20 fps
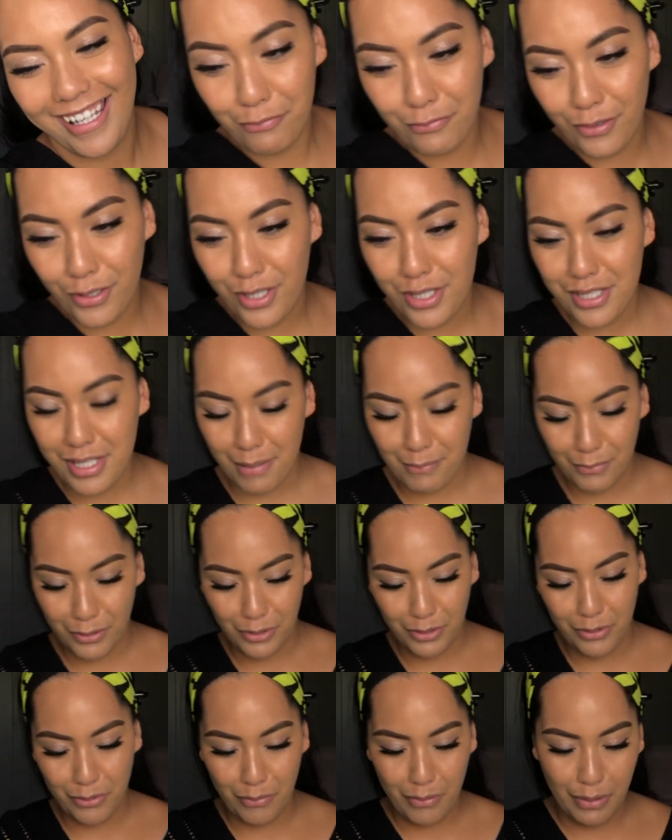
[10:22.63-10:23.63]
First, I'm
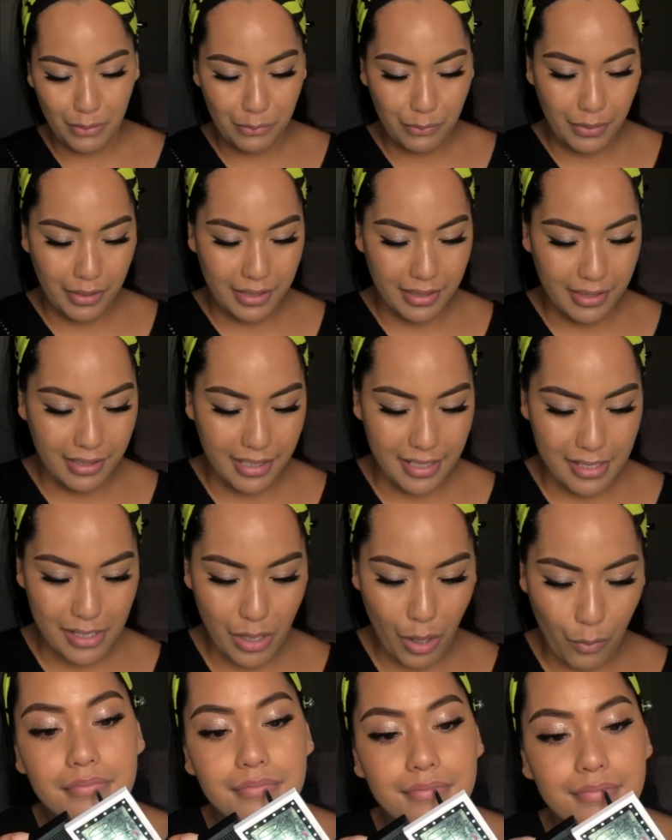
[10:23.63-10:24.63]
going to go in with this
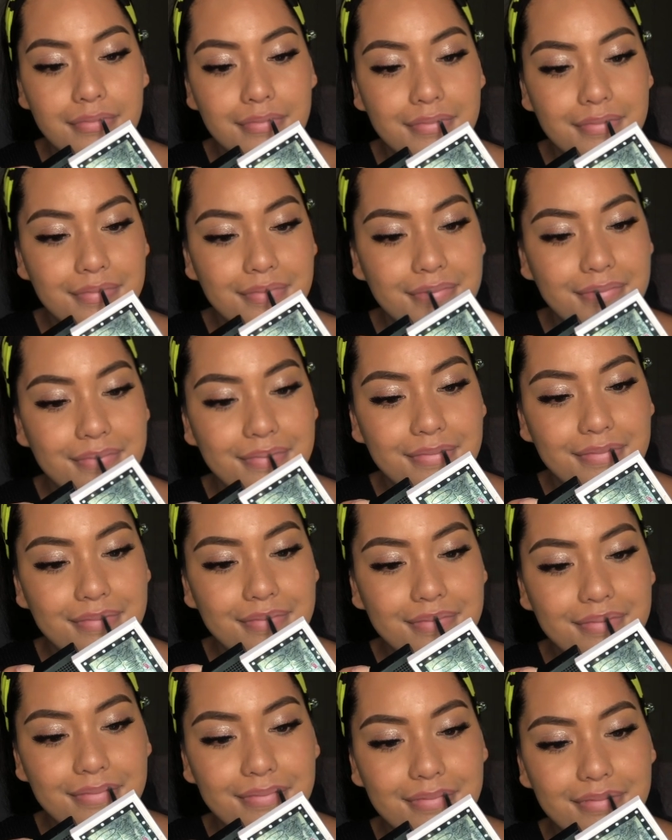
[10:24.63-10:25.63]

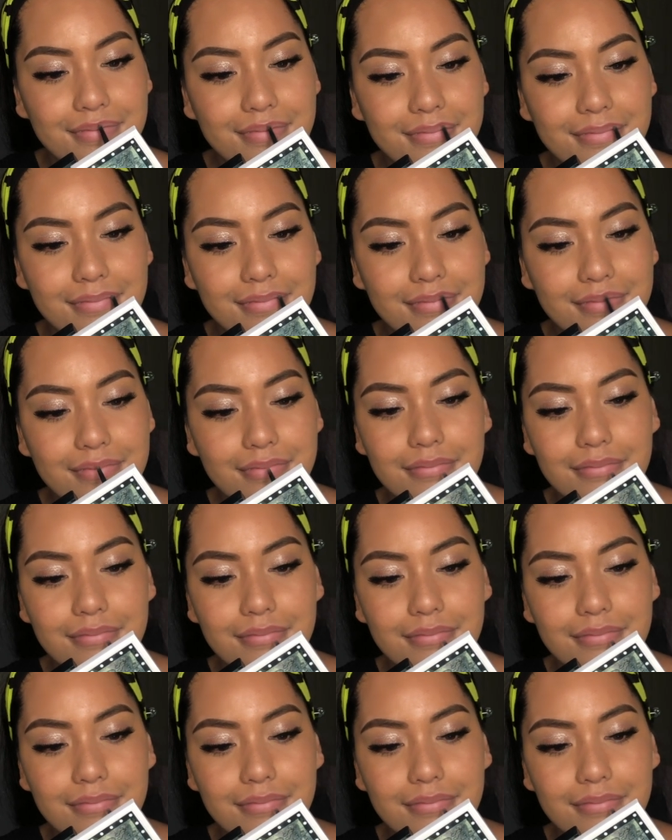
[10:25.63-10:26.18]
Revlon lip liner.